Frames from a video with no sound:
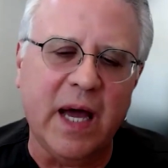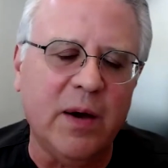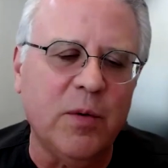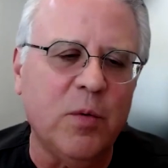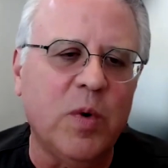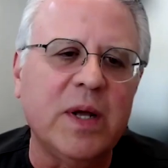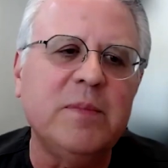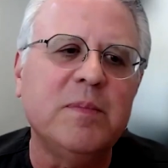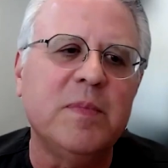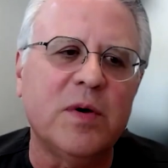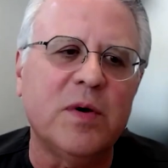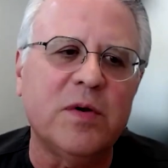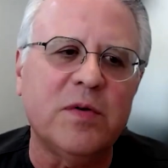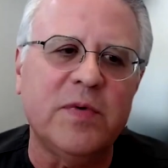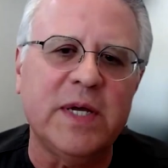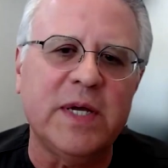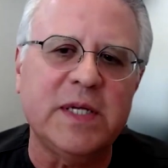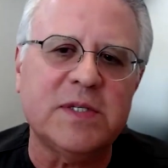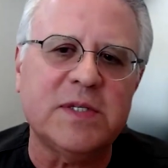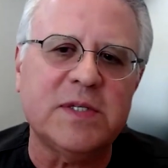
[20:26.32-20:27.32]
what
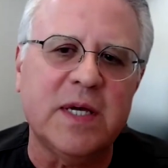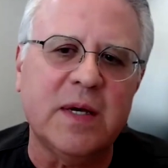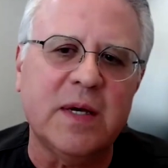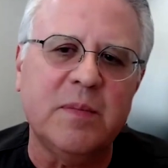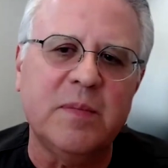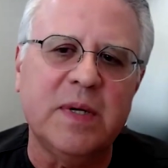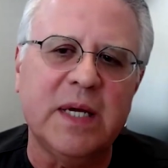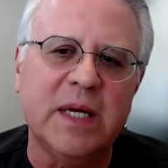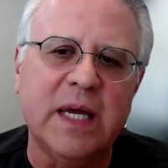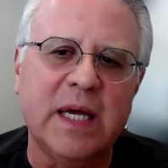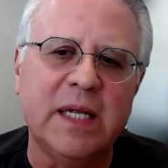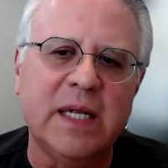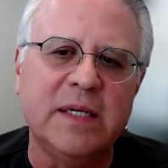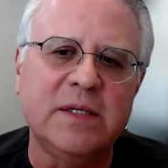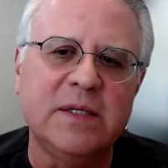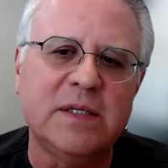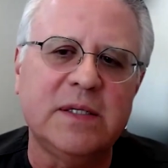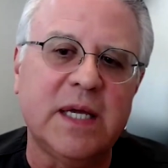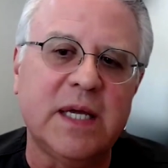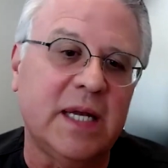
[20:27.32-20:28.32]
motivates them
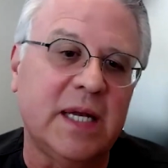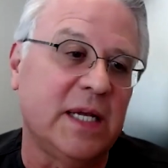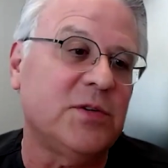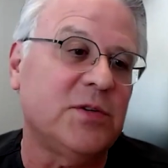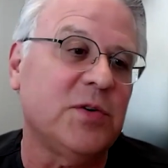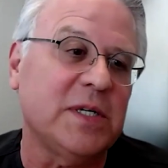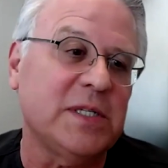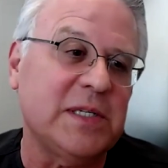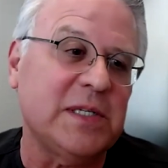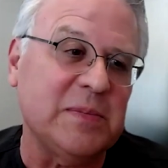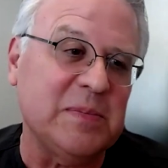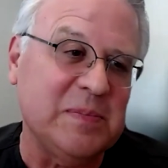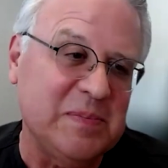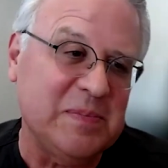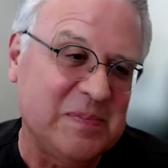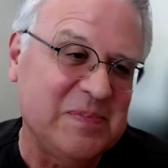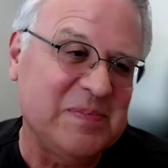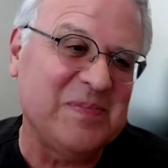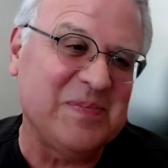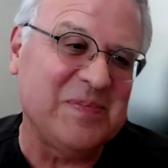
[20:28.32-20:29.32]
and can I trust them.
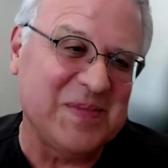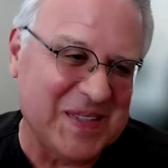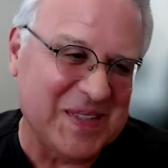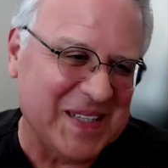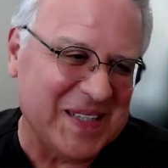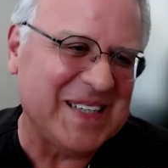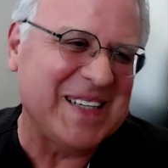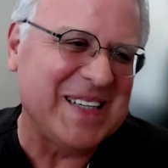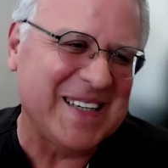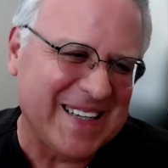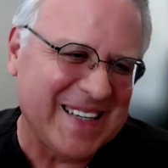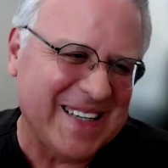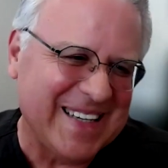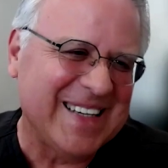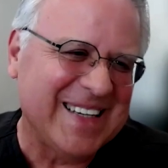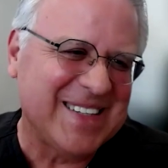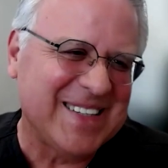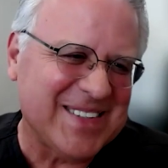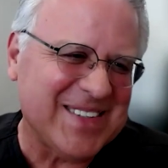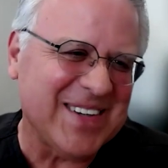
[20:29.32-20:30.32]

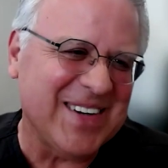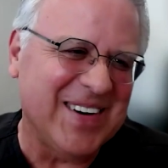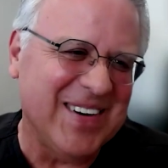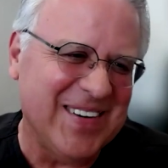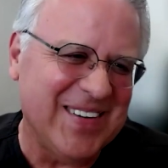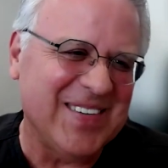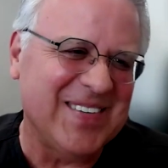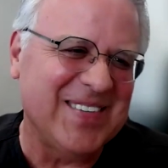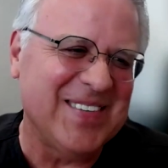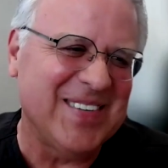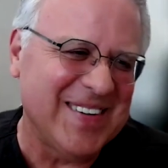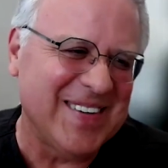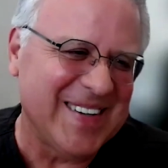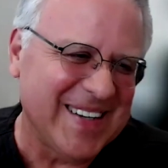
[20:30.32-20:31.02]
So